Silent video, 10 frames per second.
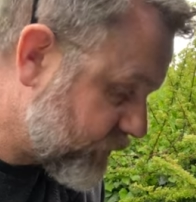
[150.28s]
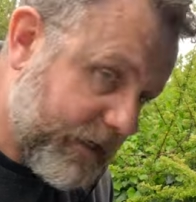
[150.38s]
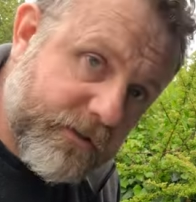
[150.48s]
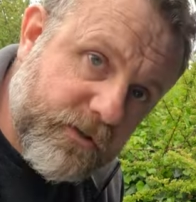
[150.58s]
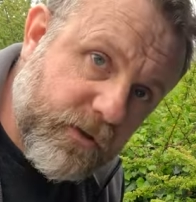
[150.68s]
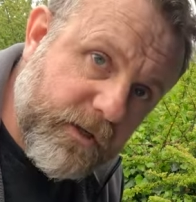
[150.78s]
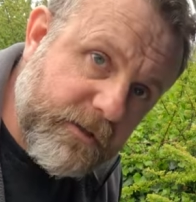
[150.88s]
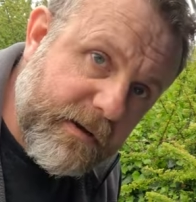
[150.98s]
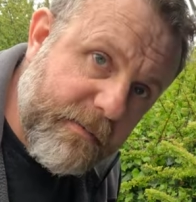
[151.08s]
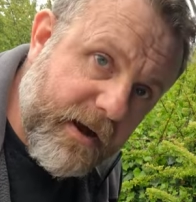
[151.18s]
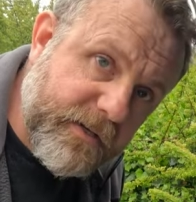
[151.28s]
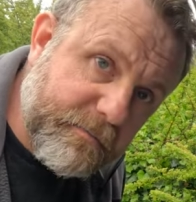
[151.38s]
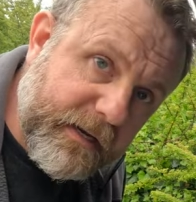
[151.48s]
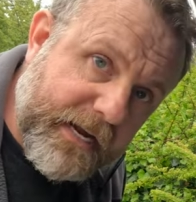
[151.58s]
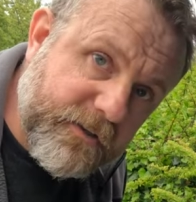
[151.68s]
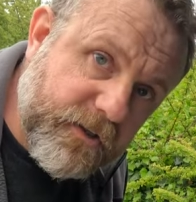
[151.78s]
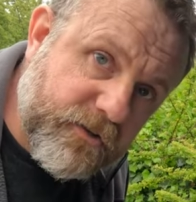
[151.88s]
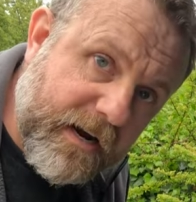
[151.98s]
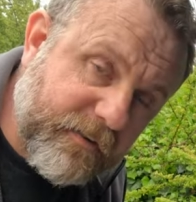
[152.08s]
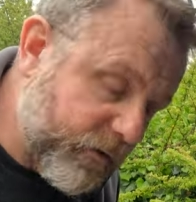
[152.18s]
started talking to me about his plans to
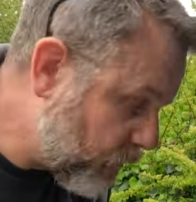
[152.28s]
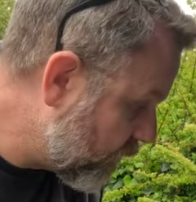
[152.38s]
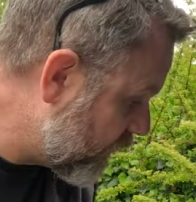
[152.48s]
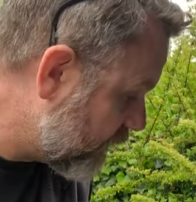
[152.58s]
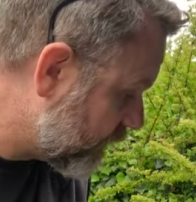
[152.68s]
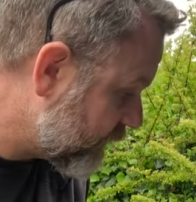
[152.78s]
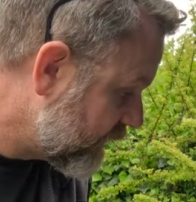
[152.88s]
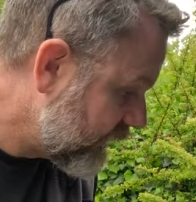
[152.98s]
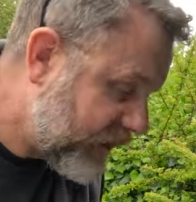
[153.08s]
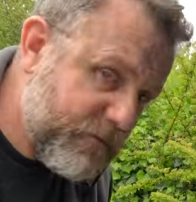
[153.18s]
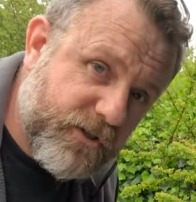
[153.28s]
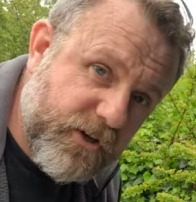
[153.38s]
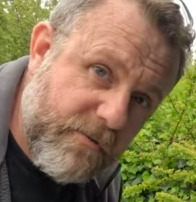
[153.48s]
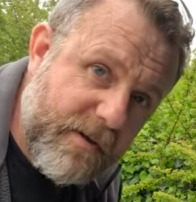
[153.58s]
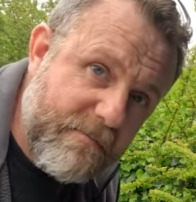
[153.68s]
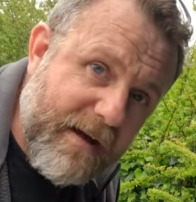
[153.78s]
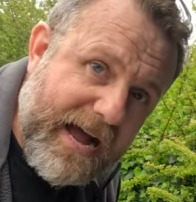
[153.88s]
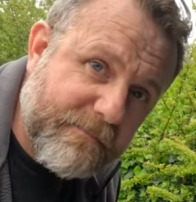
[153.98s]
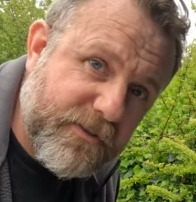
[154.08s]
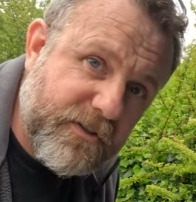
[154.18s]
travel the world. He was showing me
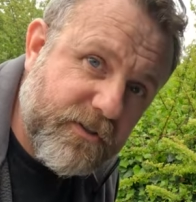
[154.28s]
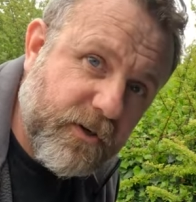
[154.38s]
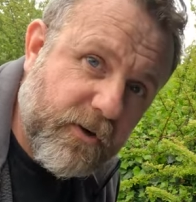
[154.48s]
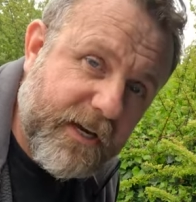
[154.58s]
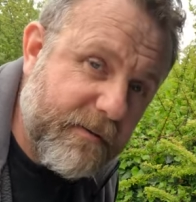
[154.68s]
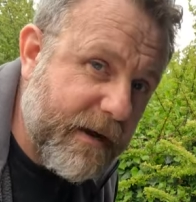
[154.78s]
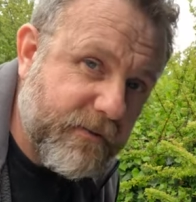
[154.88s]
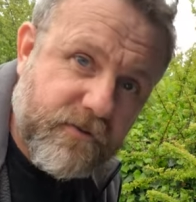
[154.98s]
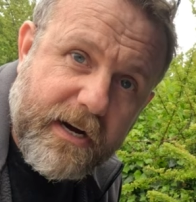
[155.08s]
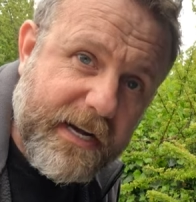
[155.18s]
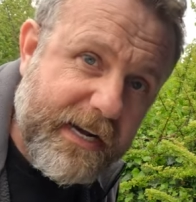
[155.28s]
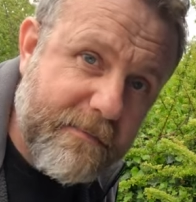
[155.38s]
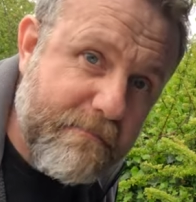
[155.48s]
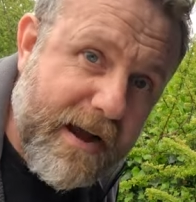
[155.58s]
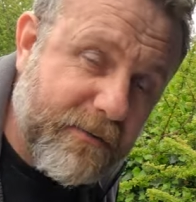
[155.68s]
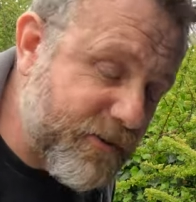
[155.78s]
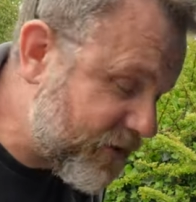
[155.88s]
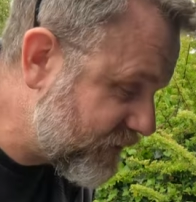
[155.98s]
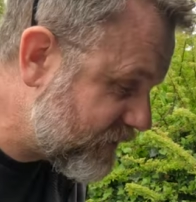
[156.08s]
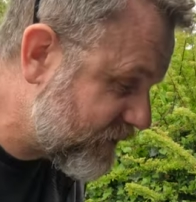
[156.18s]
maps and talking about trekking in
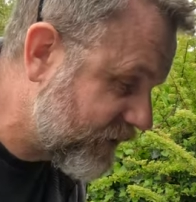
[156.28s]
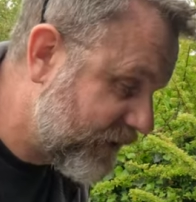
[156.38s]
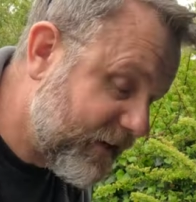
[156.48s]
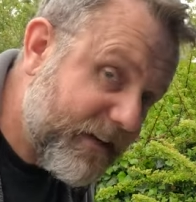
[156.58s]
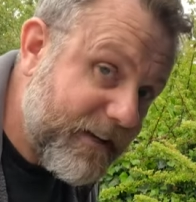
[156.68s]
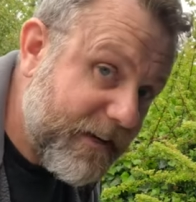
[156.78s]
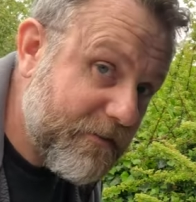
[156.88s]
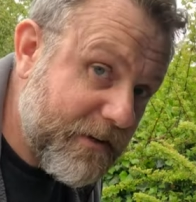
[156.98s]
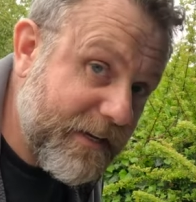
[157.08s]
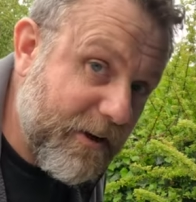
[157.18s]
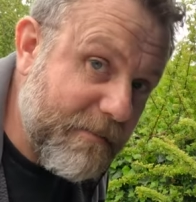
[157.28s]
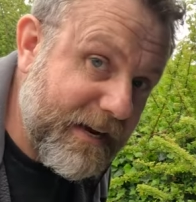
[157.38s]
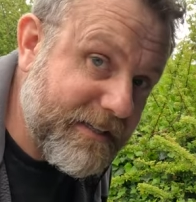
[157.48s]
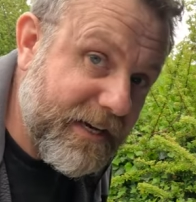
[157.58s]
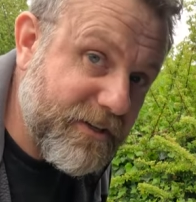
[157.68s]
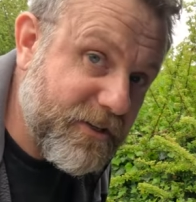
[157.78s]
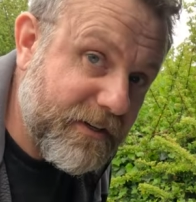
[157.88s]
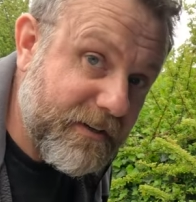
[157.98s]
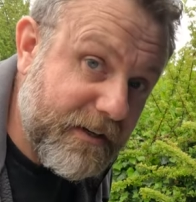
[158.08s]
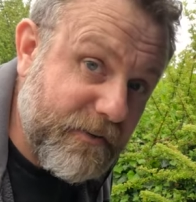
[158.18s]
mountains. He really got my
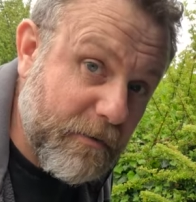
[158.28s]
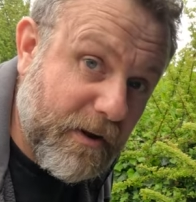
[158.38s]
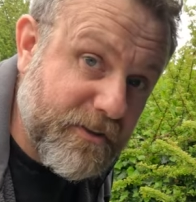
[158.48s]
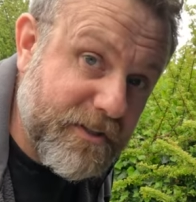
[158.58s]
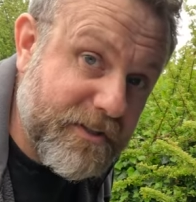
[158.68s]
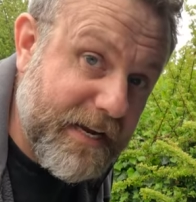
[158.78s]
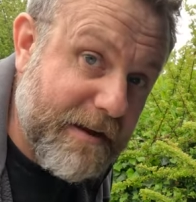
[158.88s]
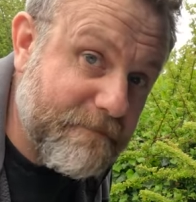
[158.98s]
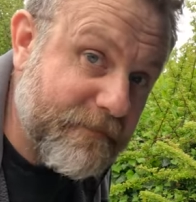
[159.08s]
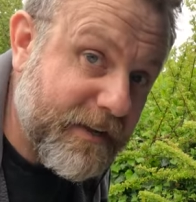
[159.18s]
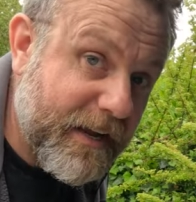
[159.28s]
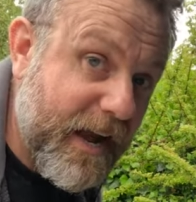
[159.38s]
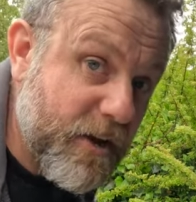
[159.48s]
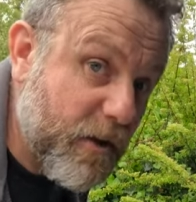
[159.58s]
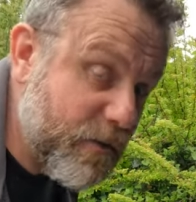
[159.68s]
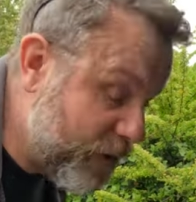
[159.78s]
attention. And if you're watching, Sam, I owe